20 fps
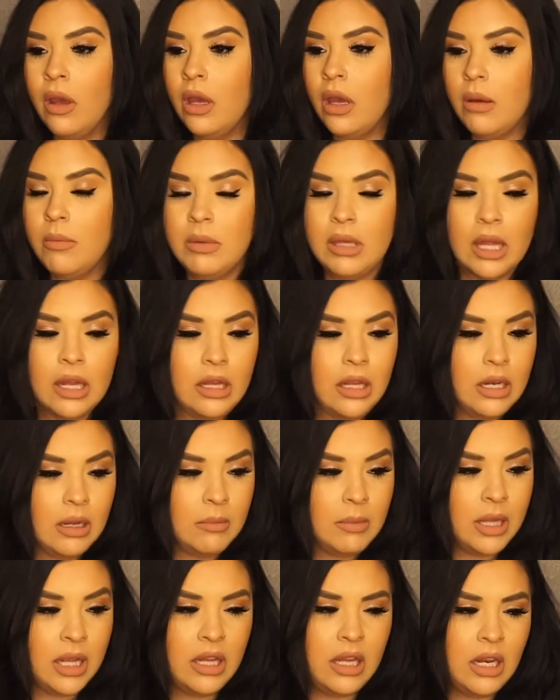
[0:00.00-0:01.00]
I'm yelling,
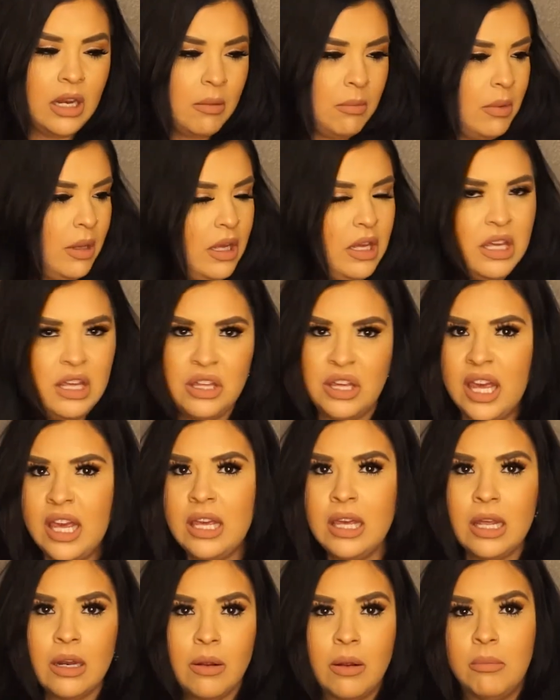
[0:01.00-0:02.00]
I'm
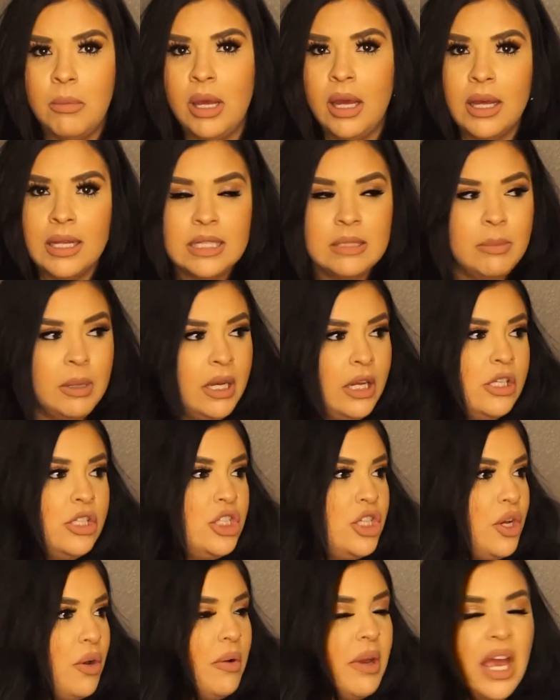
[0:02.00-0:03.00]
yanking on my husband, is
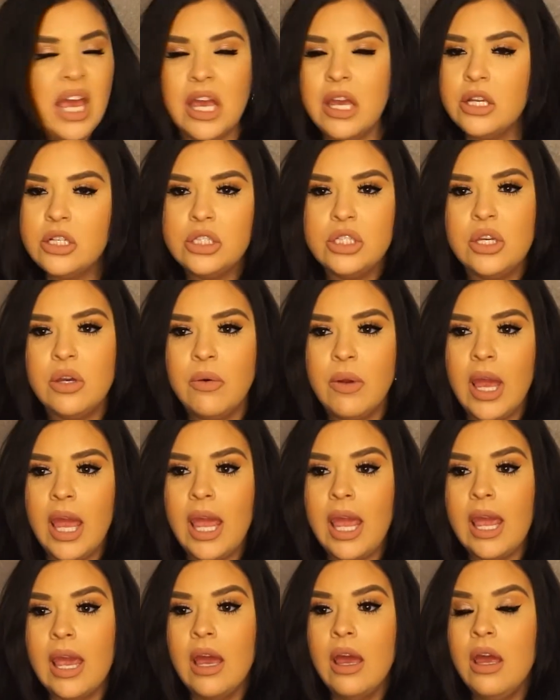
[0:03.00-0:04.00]
she okay? Is she
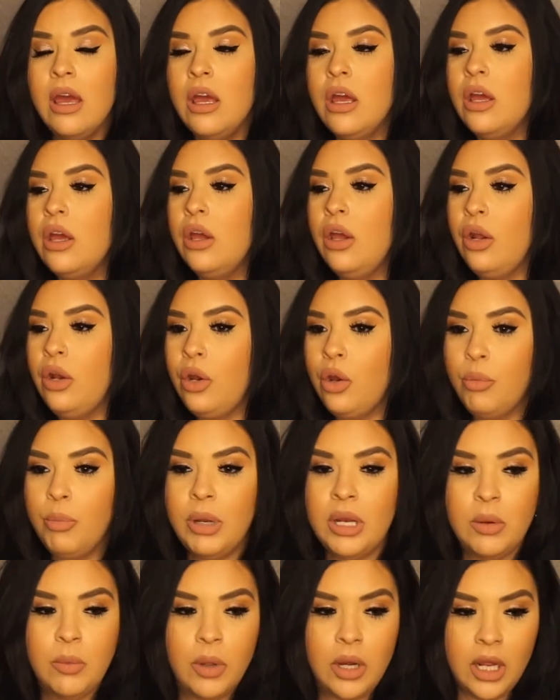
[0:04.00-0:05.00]
okay?
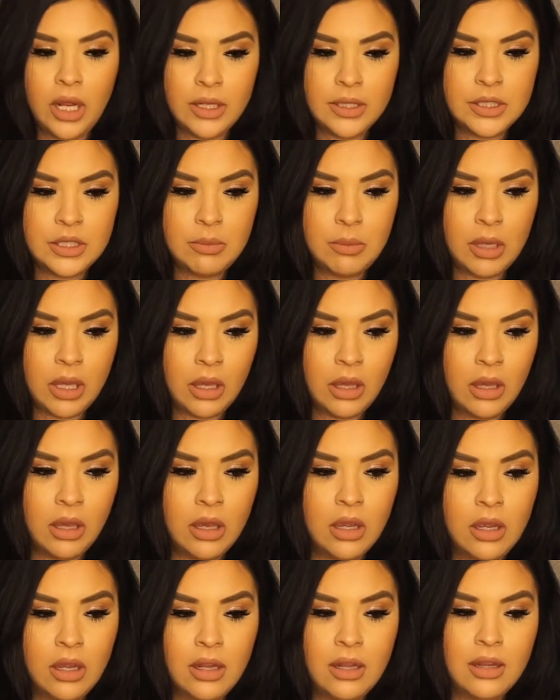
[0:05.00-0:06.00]
Nobody would answer me.
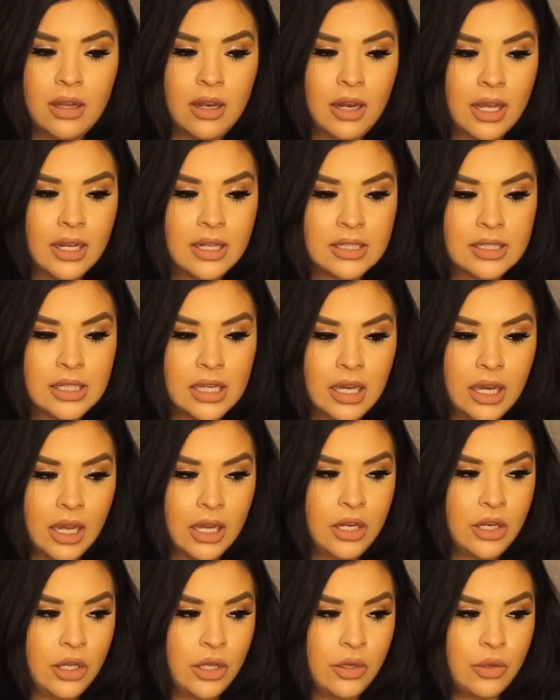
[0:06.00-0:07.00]
The next thing I
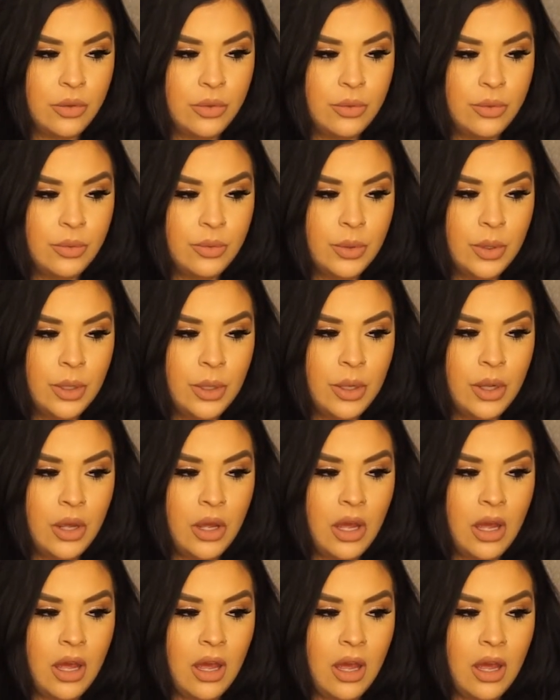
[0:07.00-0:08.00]
knew,
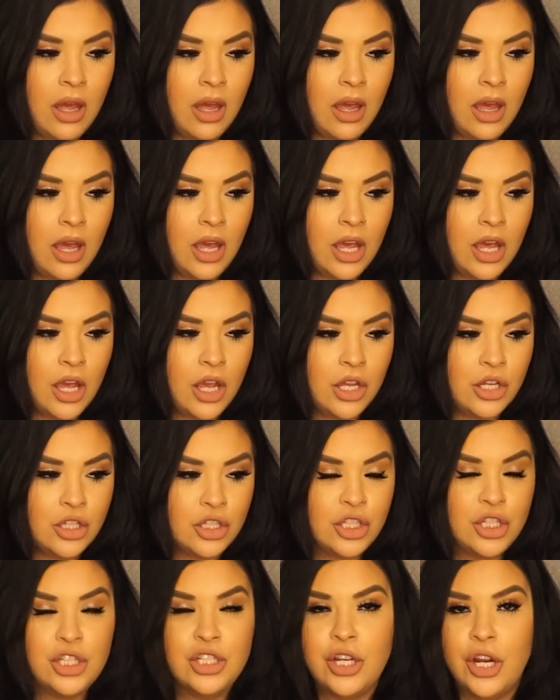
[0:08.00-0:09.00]

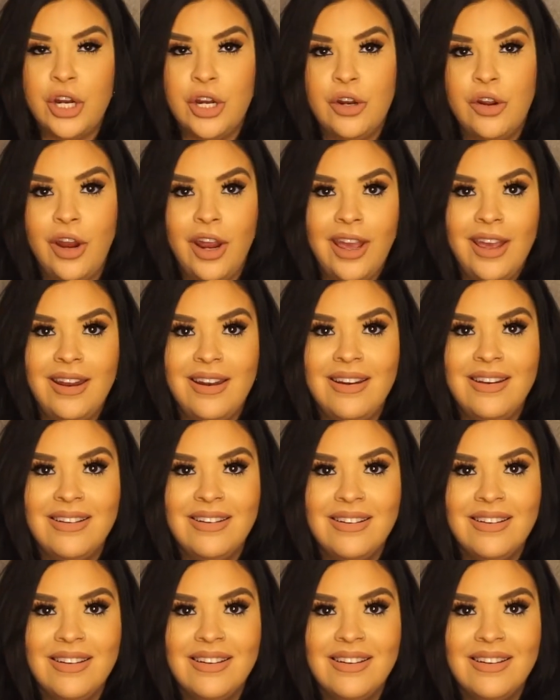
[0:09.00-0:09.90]
she started crying.